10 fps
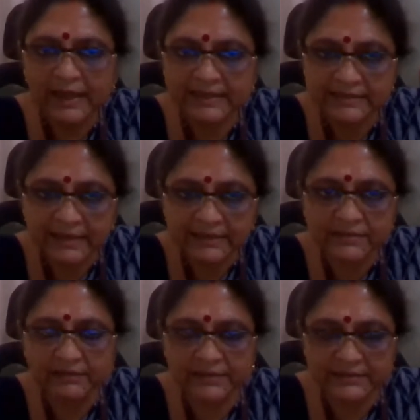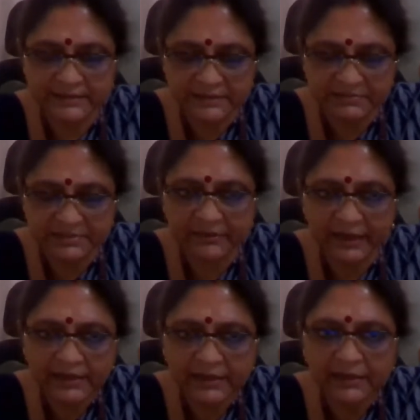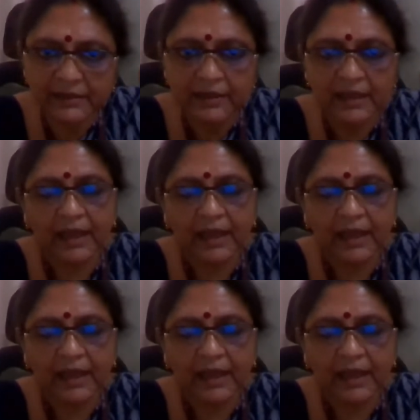access the systems directly.